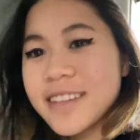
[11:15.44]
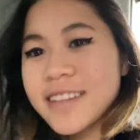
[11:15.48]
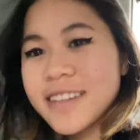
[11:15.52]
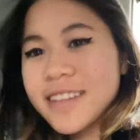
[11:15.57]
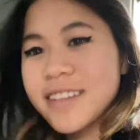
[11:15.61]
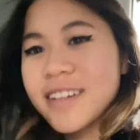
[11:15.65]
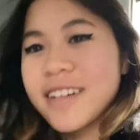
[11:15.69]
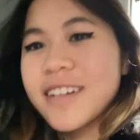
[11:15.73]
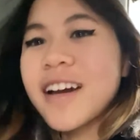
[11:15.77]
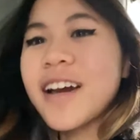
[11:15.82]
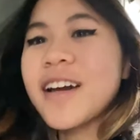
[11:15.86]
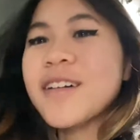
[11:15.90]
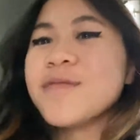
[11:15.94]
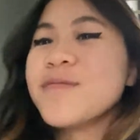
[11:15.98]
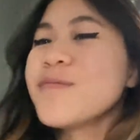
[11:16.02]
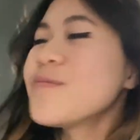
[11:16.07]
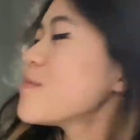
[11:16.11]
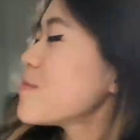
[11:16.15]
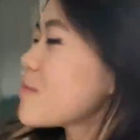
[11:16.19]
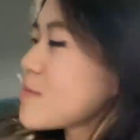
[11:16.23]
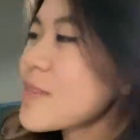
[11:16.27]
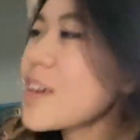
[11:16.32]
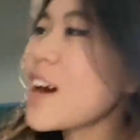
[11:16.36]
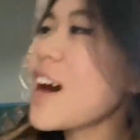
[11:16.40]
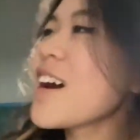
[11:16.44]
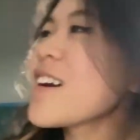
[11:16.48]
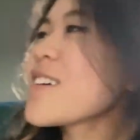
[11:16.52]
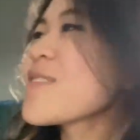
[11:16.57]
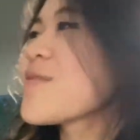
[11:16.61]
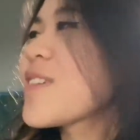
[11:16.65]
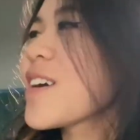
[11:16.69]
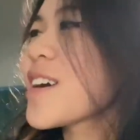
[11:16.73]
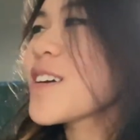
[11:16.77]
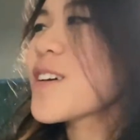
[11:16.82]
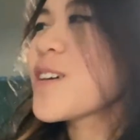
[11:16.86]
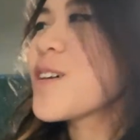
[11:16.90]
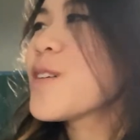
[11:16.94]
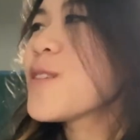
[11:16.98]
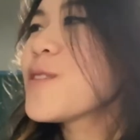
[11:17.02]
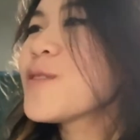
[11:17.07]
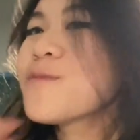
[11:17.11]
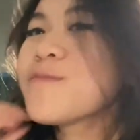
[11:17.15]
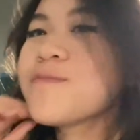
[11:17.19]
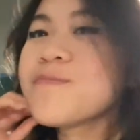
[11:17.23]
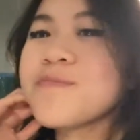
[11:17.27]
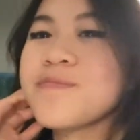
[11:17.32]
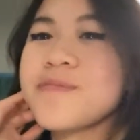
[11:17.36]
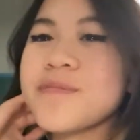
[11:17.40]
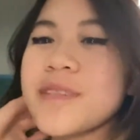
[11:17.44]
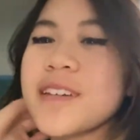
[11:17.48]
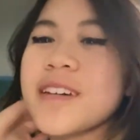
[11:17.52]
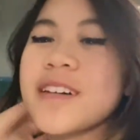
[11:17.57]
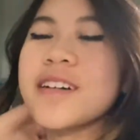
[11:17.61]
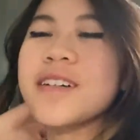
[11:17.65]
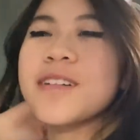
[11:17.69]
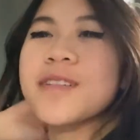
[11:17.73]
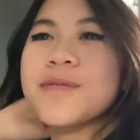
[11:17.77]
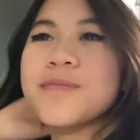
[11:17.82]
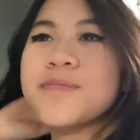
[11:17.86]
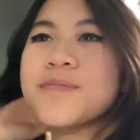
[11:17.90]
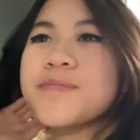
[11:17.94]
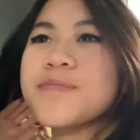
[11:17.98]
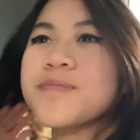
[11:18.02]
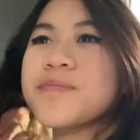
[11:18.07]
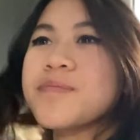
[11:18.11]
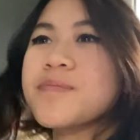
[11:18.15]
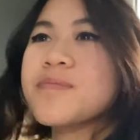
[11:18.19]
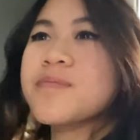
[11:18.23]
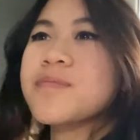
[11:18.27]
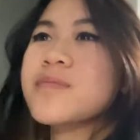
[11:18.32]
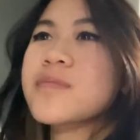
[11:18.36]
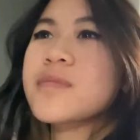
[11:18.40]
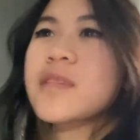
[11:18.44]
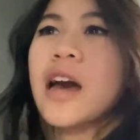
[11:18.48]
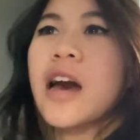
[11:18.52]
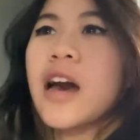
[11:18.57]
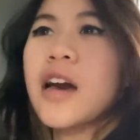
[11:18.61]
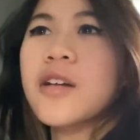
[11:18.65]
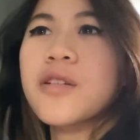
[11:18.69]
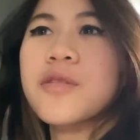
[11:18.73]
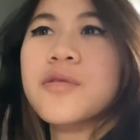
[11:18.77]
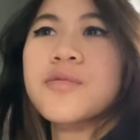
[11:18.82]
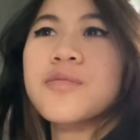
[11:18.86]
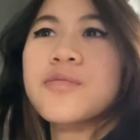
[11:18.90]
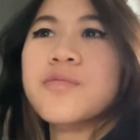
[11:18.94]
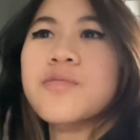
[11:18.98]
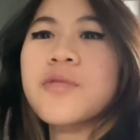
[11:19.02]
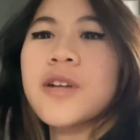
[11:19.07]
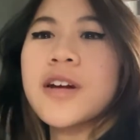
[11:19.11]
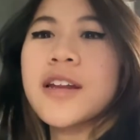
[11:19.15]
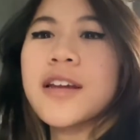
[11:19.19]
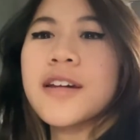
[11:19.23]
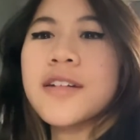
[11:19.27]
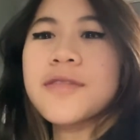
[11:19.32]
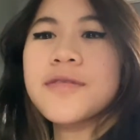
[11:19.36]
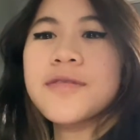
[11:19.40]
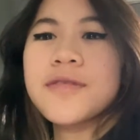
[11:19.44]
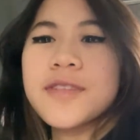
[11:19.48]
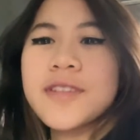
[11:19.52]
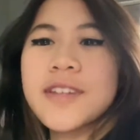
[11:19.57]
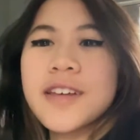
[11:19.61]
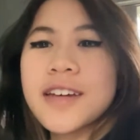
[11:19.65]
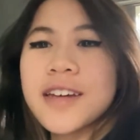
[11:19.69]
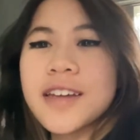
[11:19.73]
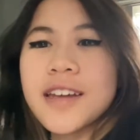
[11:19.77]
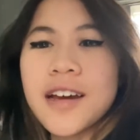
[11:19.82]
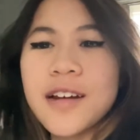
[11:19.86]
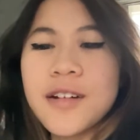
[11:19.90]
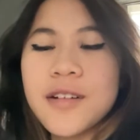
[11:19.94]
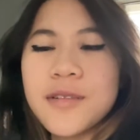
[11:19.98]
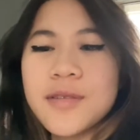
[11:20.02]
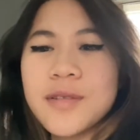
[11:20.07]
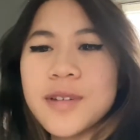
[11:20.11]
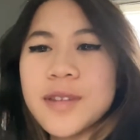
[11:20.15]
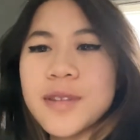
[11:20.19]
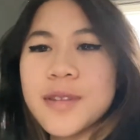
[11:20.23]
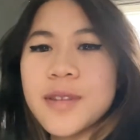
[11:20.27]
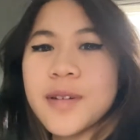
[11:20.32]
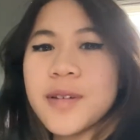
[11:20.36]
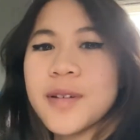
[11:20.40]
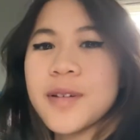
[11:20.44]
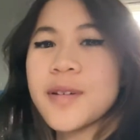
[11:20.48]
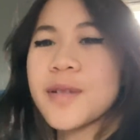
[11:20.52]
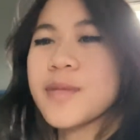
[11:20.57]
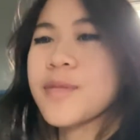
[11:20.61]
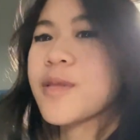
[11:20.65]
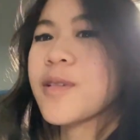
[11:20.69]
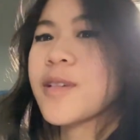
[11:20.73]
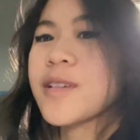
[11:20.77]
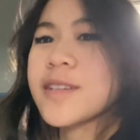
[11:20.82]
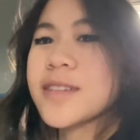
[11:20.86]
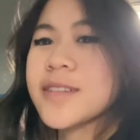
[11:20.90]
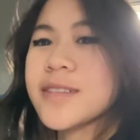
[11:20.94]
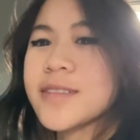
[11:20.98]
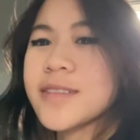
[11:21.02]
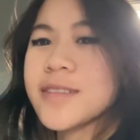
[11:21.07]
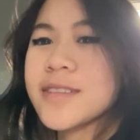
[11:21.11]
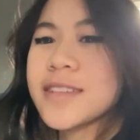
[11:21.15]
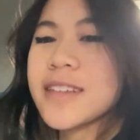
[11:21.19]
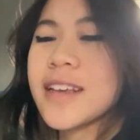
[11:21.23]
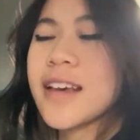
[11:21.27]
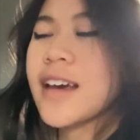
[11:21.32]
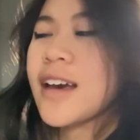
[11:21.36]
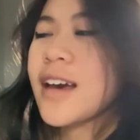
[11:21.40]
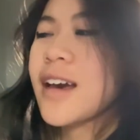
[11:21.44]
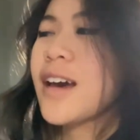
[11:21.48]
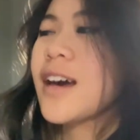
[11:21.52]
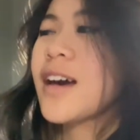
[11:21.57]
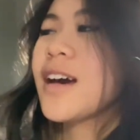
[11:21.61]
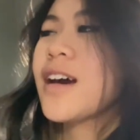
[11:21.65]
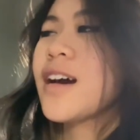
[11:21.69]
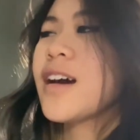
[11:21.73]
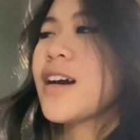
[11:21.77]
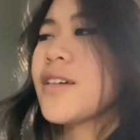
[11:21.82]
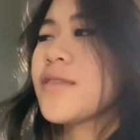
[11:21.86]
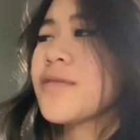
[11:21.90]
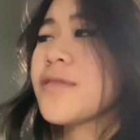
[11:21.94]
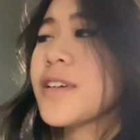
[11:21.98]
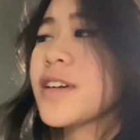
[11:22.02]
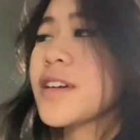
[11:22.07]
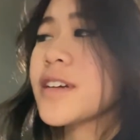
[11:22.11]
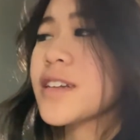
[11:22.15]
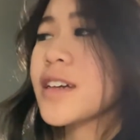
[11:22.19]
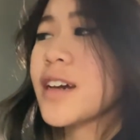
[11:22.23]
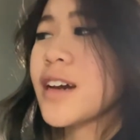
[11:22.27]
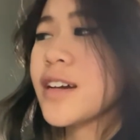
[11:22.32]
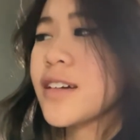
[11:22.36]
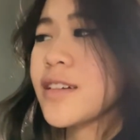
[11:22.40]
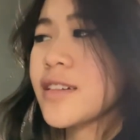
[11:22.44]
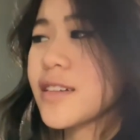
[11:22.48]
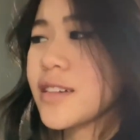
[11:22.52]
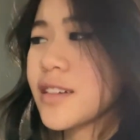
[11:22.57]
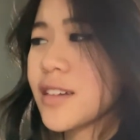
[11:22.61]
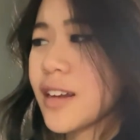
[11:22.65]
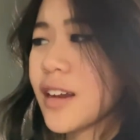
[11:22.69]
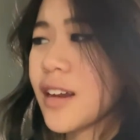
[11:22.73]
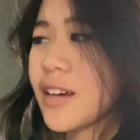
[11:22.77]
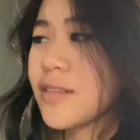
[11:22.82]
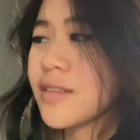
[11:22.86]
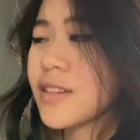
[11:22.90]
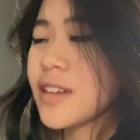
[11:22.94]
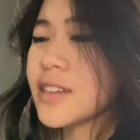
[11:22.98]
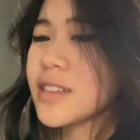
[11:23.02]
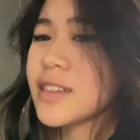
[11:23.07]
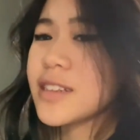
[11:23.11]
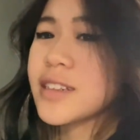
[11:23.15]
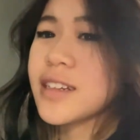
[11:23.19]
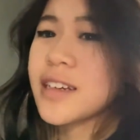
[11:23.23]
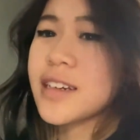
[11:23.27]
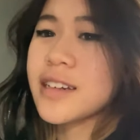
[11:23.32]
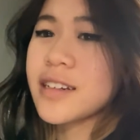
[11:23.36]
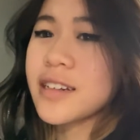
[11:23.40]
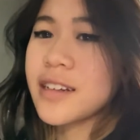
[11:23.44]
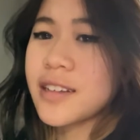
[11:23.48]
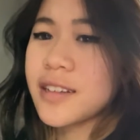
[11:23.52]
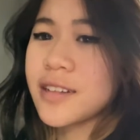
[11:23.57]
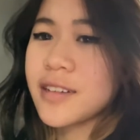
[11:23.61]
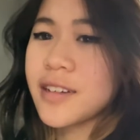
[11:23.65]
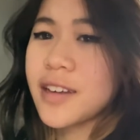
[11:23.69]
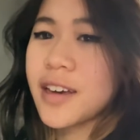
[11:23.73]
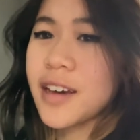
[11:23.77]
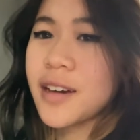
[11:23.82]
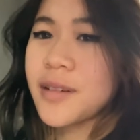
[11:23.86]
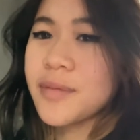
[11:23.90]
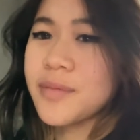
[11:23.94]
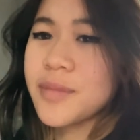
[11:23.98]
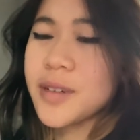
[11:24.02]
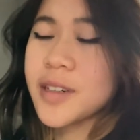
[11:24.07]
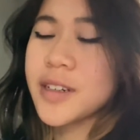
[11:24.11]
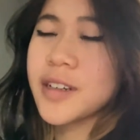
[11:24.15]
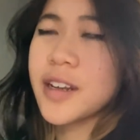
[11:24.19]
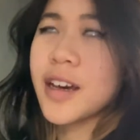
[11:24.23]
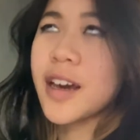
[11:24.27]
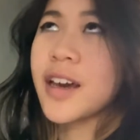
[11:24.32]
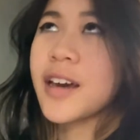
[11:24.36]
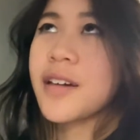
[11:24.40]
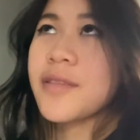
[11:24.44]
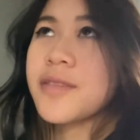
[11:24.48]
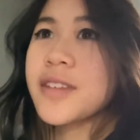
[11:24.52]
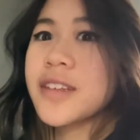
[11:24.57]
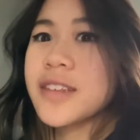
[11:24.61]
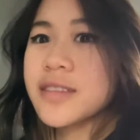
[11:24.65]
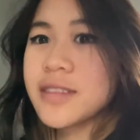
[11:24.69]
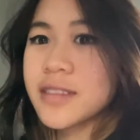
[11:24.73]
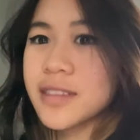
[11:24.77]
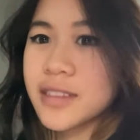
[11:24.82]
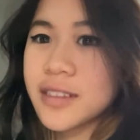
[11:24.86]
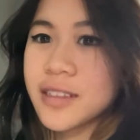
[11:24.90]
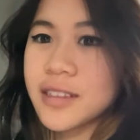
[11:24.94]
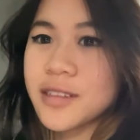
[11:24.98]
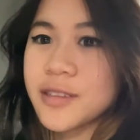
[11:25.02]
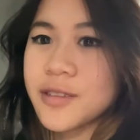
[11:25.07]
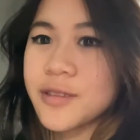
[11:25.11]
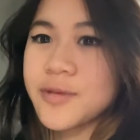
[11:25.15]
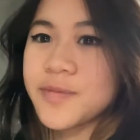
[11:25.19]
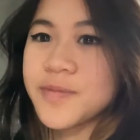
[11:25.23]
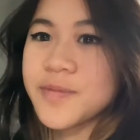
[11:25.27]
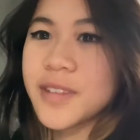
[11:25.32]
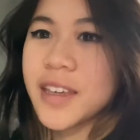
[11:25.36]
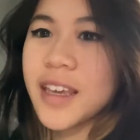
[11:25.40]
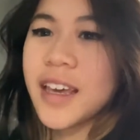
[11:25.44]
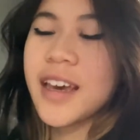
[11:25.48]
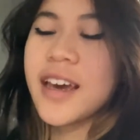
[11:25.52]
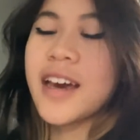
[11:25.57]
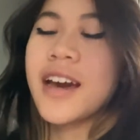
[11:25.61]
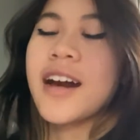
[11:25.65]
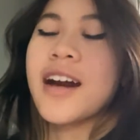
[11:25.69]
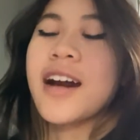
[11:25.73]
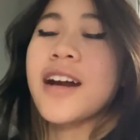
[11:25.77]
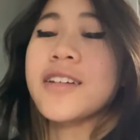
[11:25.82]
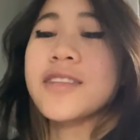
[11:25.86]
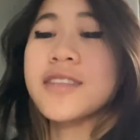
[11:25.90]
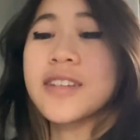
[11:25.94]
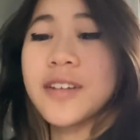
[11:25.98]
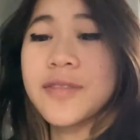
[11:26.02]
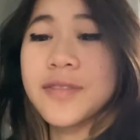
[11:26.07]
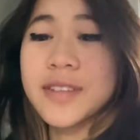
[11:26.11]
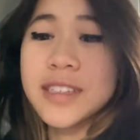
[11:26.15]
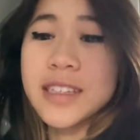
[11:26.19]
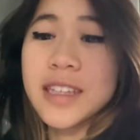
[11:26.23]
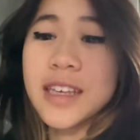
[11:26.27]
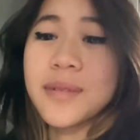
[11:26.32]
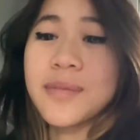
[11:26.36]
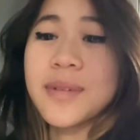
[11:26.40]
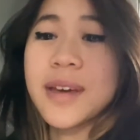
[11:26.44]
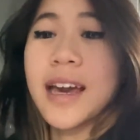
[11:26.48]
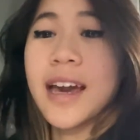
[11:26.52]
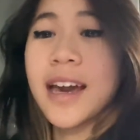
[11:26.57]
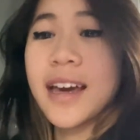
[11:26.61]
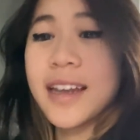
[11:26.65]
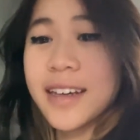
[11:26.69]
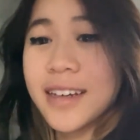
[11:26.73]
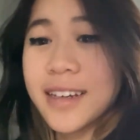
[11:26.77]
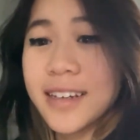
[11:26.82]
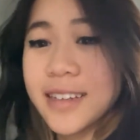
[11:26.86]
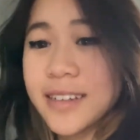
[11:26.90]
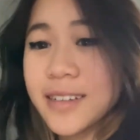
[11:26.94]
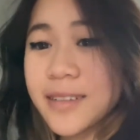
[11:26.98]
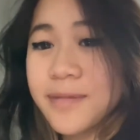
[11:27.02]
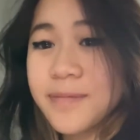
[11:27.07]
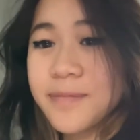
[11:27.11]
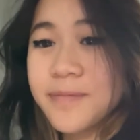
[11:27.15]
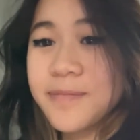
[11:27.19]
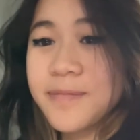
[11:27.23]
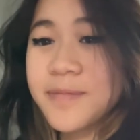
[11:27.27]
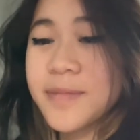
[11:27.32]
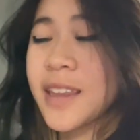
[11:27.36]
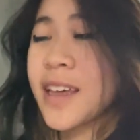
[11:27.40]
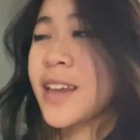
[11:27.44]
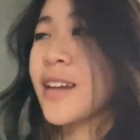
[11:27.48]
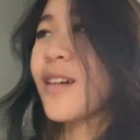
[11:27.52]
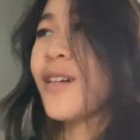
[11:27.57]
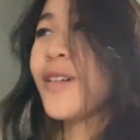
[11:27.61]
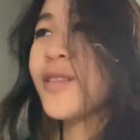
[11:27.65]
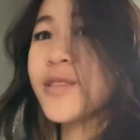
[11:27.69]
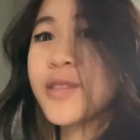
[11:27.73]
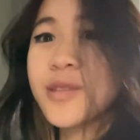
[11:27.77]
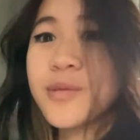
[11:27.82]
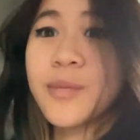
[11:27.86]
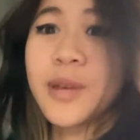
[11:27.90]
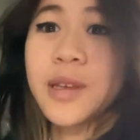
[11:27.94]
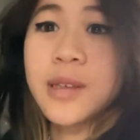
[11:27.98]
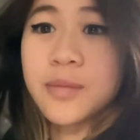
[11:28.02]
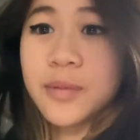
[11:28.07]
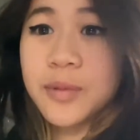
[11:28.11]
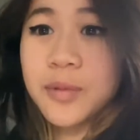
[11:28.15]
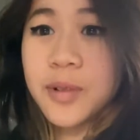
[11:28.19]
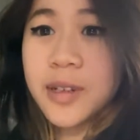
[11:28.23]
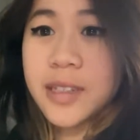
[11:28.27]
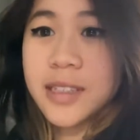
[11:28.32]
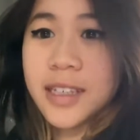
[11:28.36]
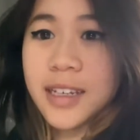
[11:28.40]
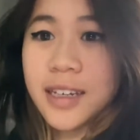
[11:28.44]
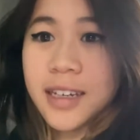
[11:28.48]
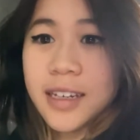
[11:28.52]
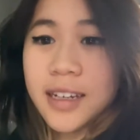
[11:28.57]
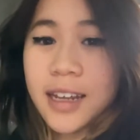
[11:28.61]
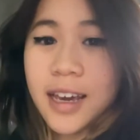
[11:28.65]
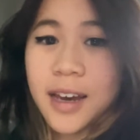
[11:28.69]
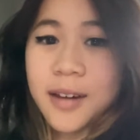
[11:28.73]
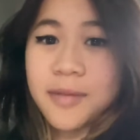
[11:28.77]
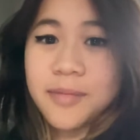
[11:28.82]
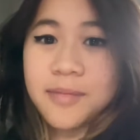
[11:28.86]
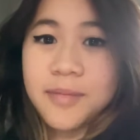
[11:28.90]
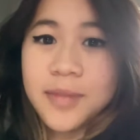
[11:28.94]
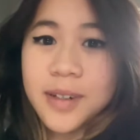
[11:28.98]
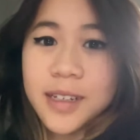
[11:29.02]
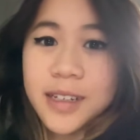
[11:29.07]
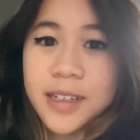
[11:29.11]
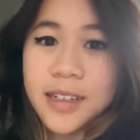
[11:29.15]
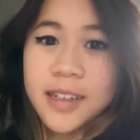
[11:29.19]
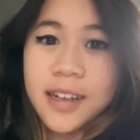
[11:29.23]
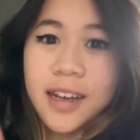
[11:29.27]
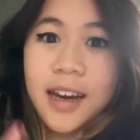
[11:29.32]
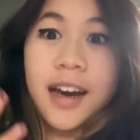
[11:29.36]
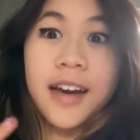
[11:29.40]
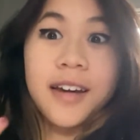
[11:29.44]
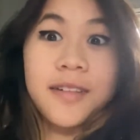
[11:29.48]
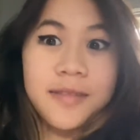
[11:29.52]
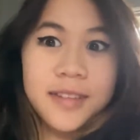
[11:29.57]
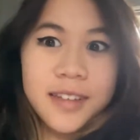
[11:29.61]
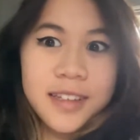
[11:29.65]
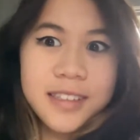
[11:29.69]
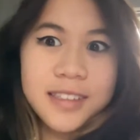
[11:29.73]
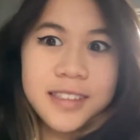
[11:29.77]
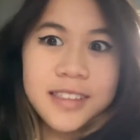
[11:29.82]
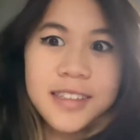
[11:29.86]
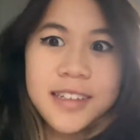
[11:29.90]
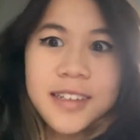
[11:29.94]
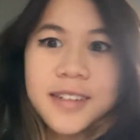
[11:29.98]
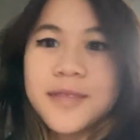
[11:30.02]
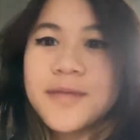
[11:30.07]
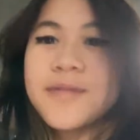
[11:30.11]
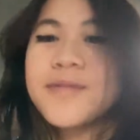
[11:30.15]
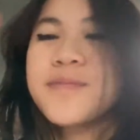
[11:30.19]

Okay, I'm back home. I went out for like an hour with the parentals. I'm very tired and I would like to take another nap, but I have things to do. I also have a slamming headache that also makes me want to take a nap, but I have things to do.